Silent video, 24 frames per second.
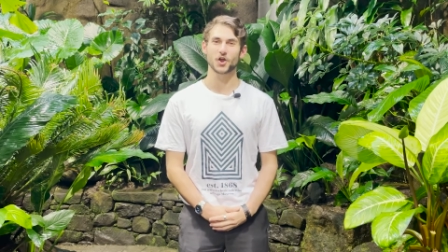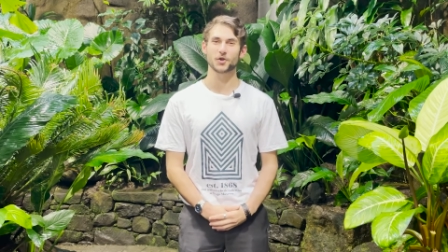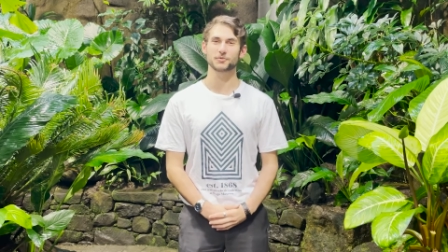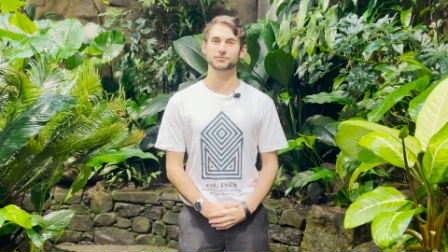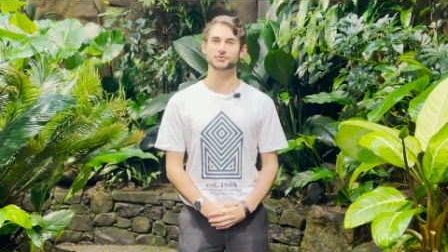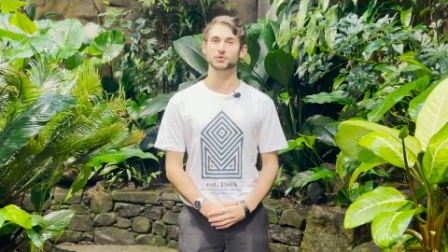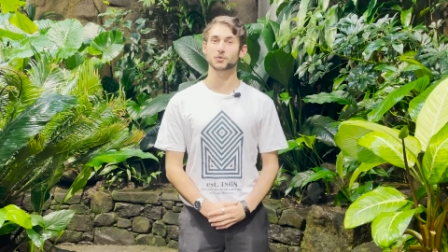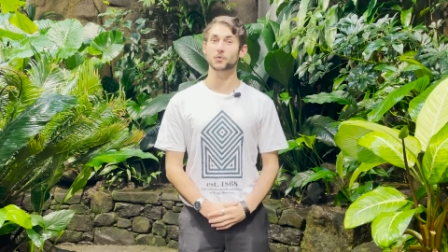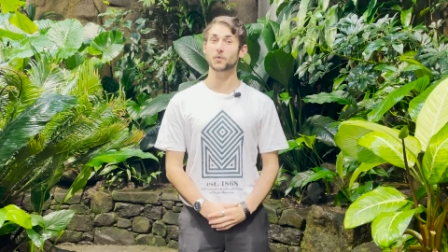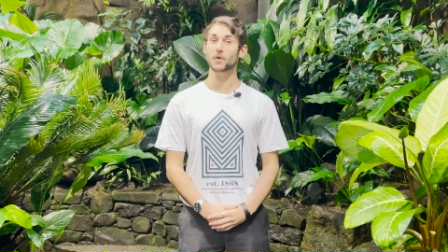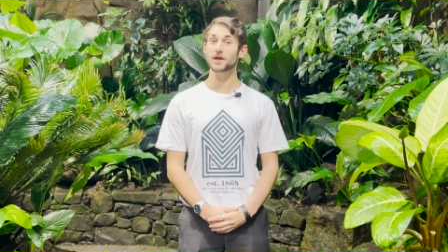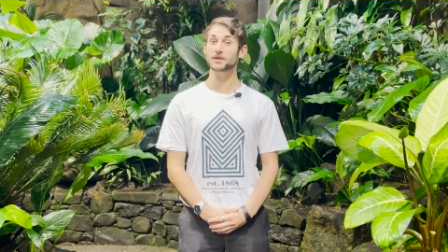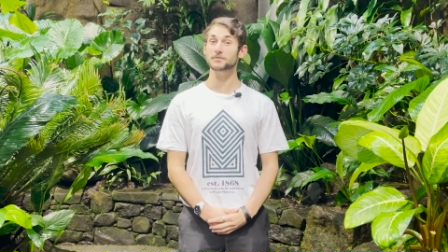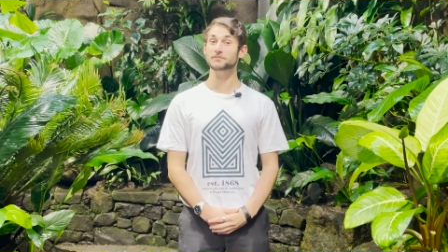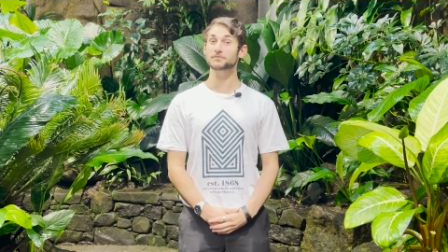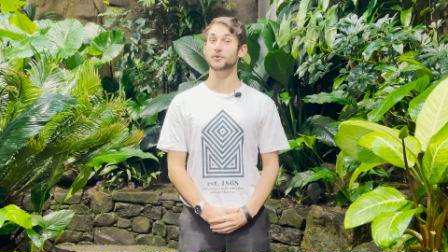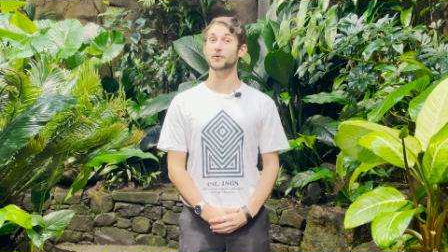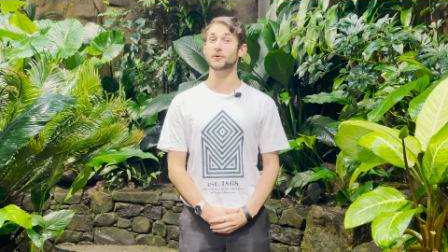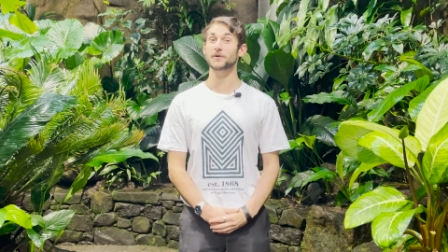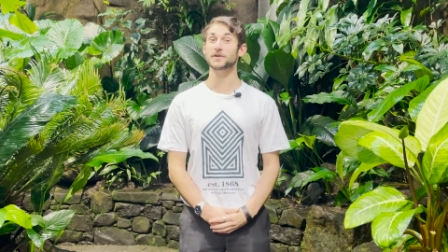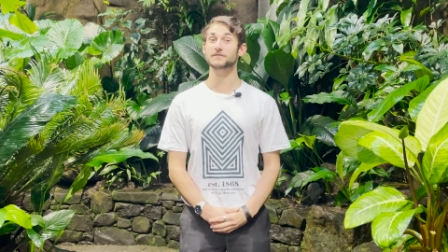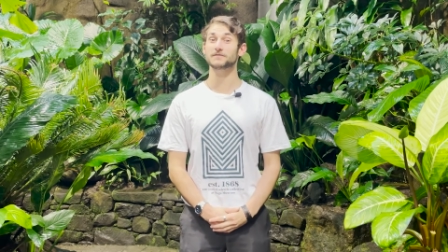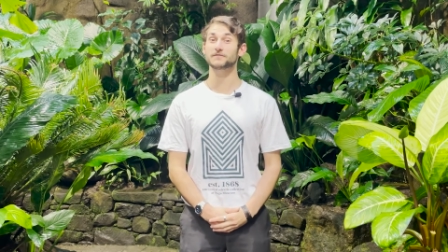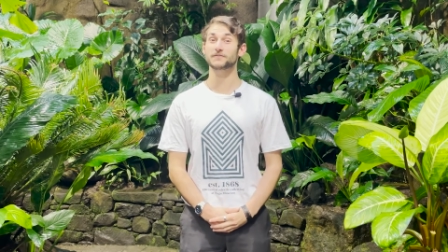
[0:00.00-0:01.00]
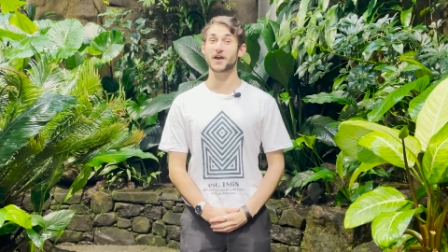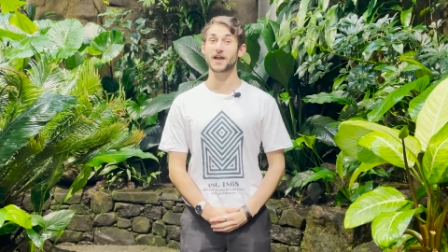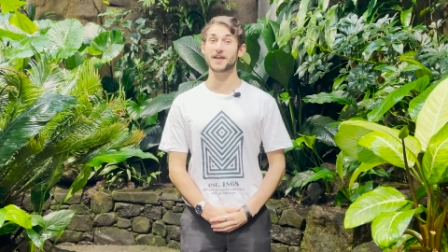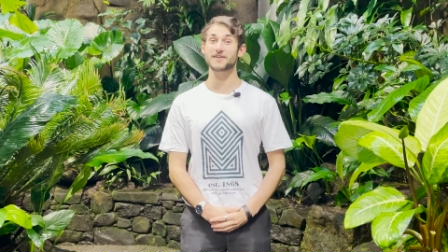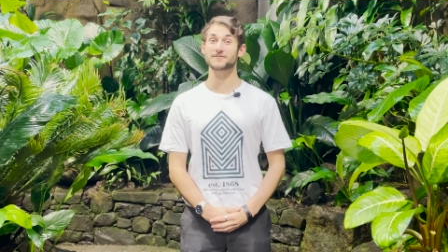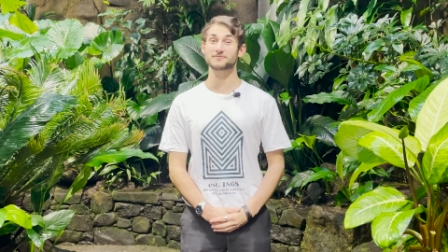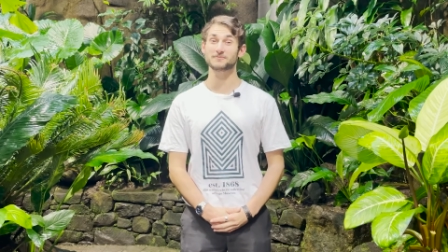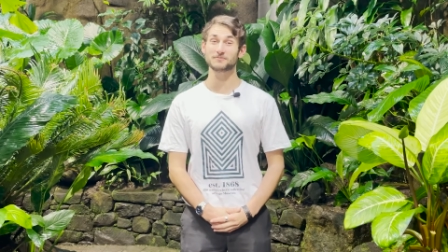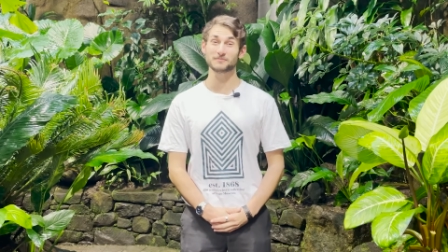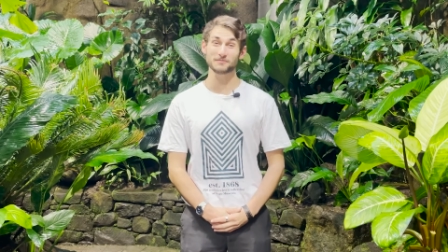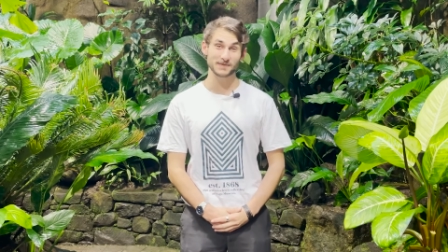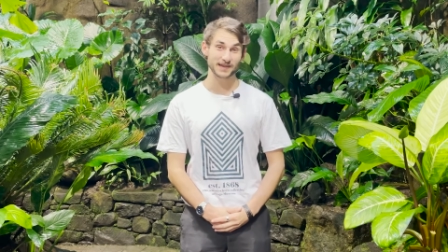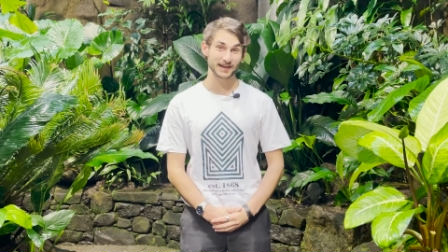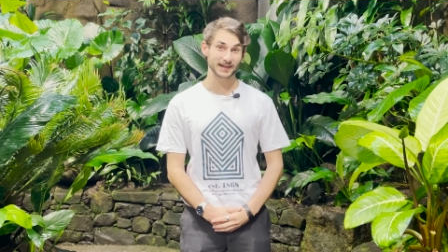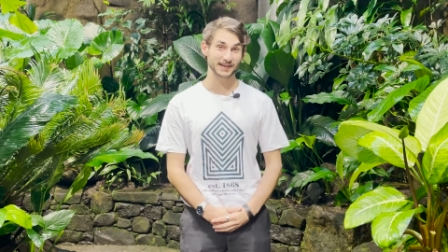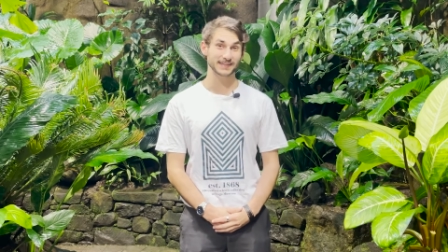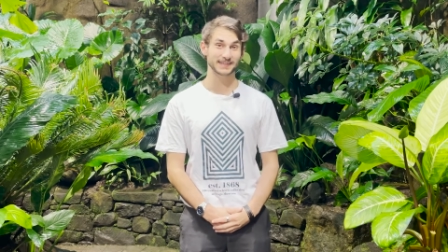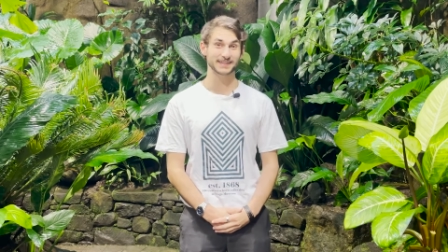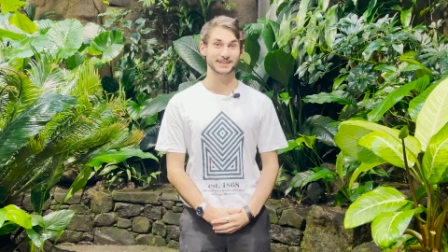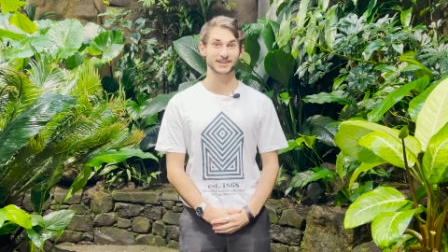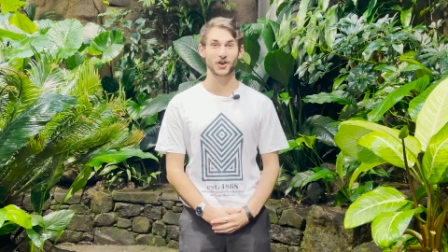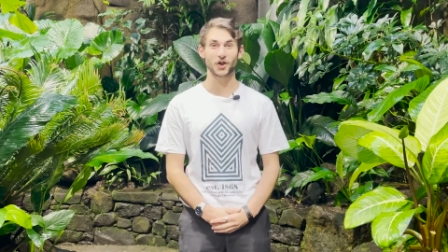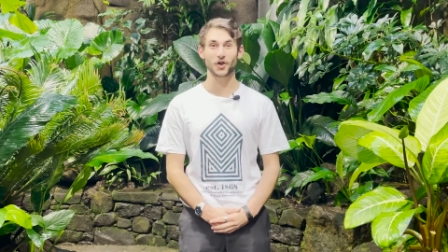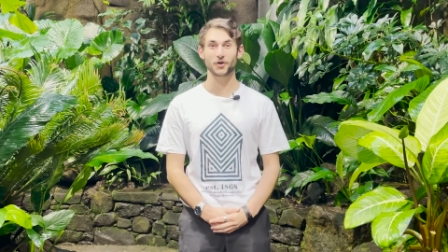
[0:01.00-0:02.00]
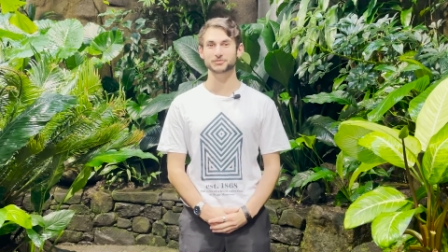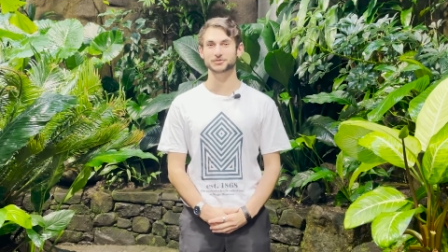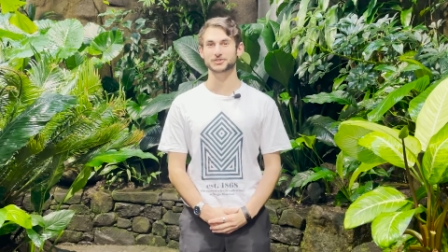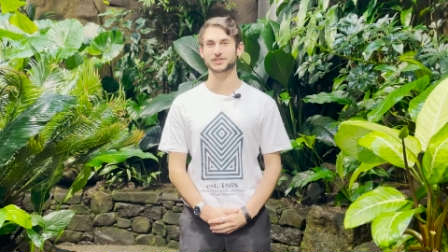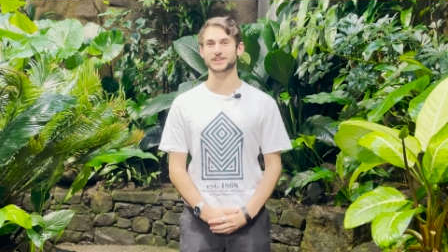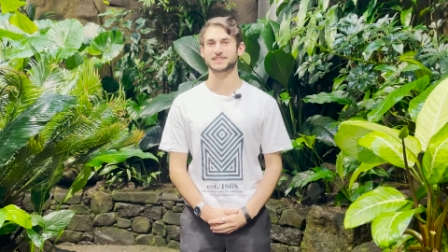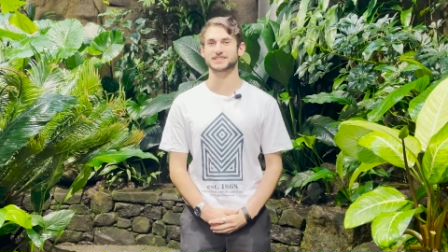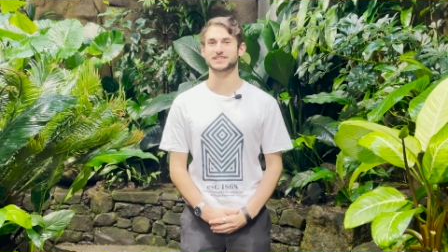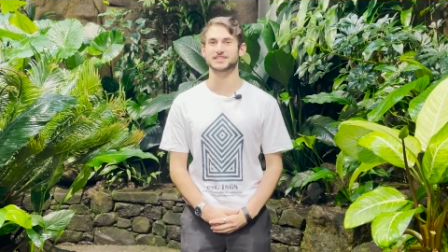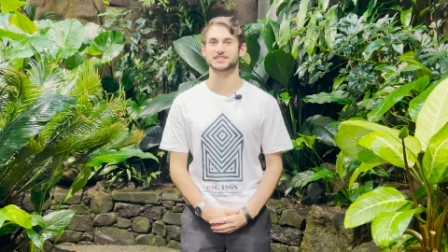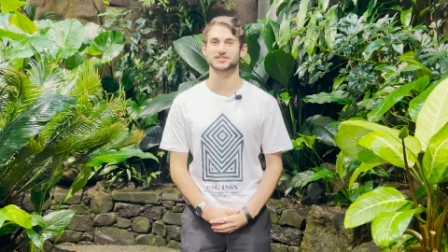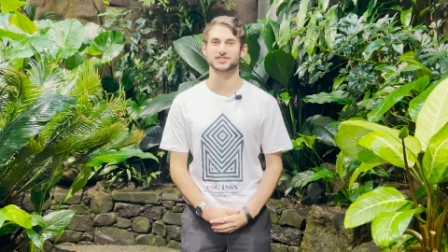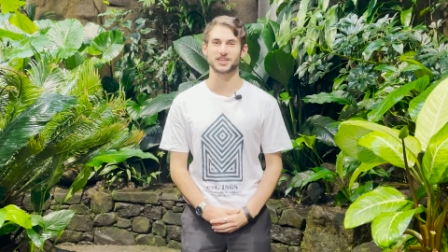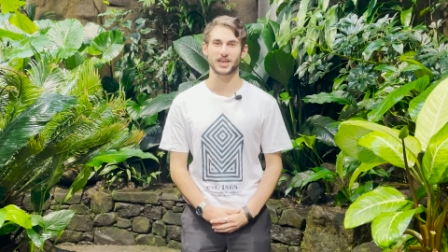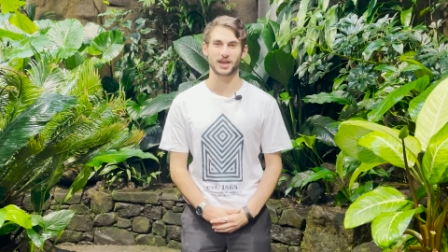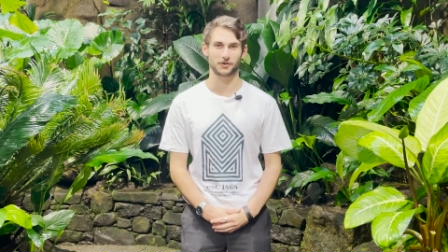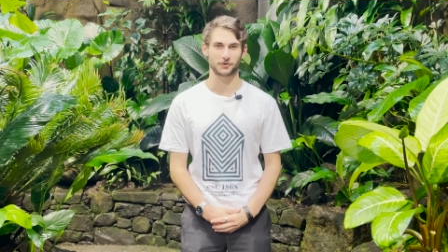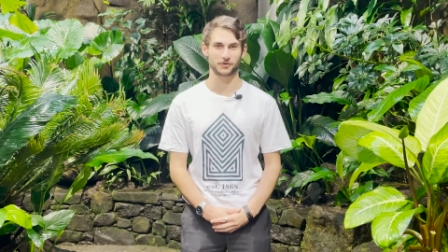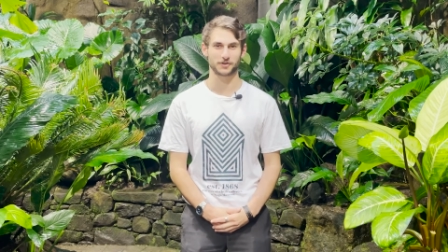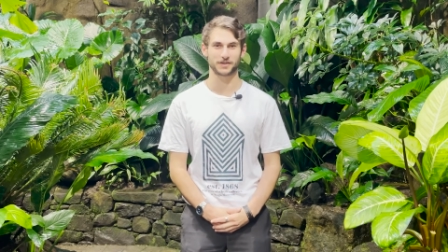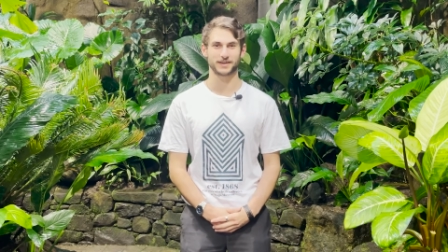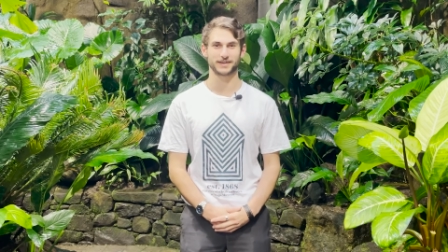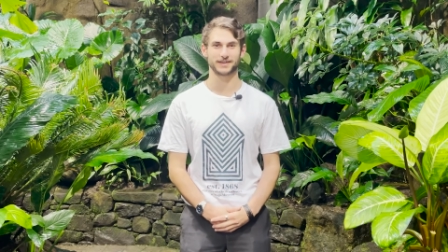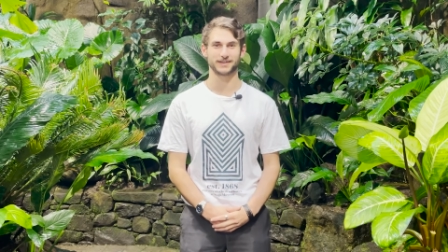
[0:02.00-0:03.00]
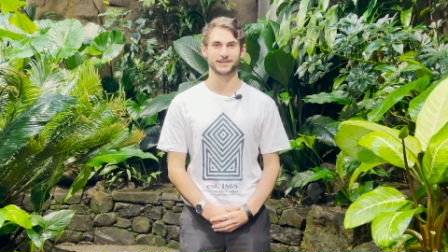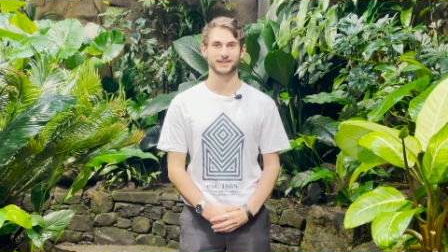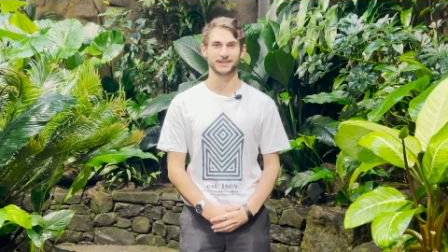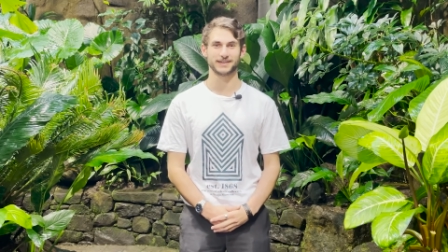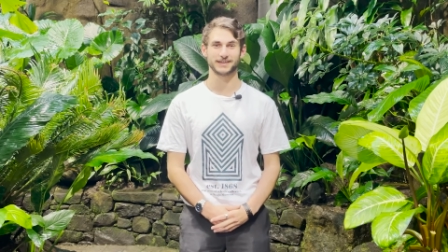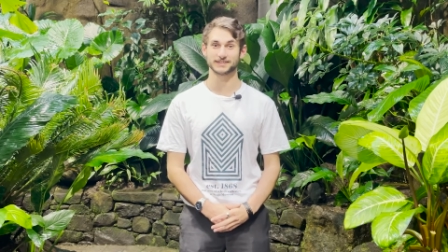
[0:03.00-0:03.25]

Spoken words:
home to 1.5 million objects in Tauka.